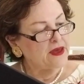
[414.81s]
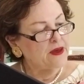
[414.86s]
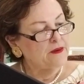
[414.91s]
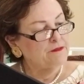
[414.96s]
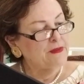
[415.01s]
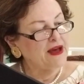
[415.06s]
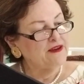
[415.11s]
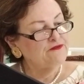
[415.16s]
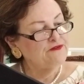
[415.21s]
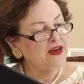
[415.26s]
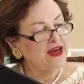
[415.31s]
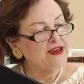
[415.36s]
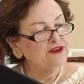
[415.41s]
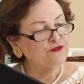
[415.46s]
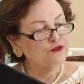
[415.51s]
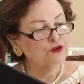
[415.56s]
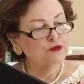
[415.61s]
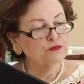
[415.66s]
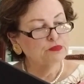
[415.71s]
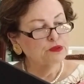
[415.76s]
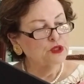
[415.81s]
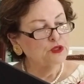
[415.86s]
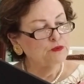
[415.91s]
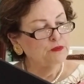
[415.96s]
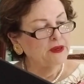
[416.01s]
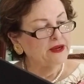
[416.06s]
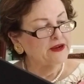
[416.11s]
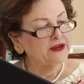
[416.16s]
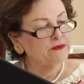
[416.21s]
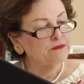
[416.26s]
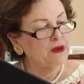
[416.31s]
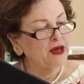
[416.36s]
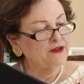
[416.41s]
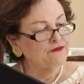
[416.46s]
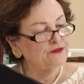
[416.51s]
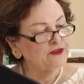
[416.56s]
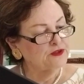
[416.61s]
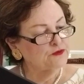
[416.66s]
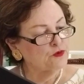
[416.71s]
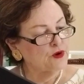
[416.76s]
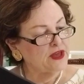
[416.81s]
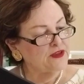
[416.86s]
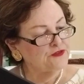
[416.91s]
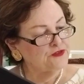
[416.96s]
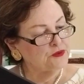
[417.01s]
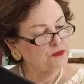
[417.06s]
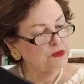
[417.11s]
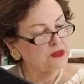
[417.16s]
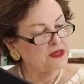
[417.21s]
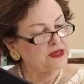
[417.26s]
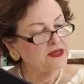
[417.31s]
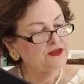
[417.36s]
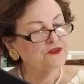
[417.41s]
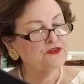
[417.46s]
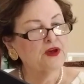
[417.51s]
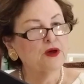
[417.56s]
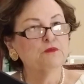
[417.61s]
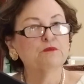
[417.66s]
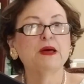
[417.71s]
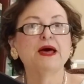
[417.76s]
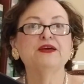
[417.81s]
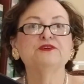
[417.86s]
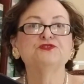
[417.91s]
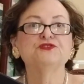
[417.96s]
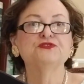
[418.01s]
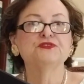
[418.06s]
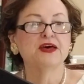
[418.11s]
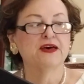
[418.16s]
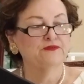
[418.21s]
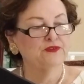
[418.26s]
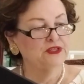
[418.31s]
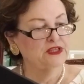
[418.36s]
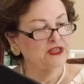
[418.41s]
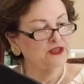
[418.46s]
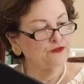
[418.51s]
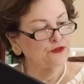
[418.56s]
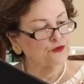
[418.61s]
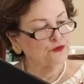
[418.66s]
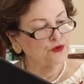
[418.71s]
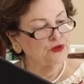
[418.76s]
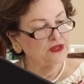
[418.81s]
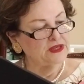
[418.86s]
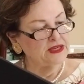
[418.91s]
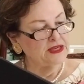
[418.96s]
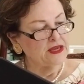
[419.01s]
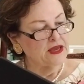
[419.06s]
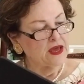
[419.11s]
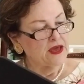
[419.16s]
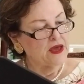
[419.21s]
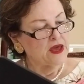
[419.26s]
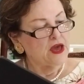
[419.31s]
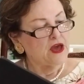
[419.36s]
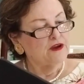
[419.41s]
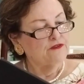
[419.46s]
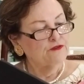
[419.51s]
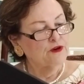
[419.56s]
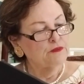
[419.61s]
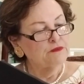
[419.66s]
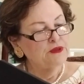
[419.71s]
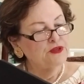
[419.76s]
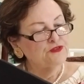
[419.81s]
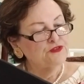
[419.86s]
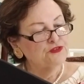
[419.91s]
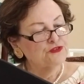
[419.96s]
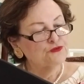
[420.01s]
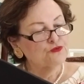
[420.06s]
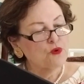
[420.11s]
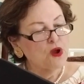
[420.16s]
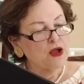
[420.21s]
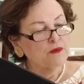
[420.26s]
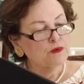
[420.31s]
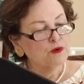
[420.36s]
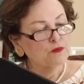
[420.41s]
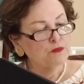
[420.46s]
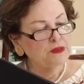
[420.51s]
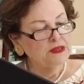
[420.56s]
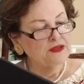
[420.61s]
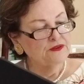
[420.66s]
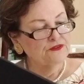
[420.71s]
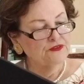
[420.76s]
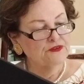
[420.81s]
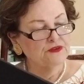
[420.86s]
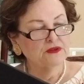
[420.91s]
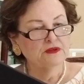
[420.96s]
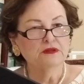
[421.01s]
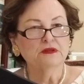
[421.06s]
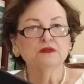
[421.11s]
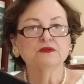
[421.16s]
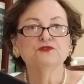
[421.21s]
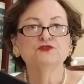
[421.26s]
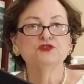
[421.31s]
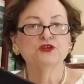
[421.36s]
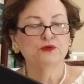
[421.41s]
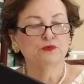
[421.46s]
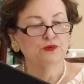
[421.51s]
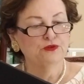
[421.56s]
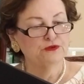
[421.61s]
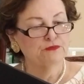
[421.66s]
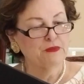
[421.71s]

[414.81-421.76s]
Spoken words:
My favorite blueberry muffin recipe is on page 73 from Mrs. Robert Benson. She was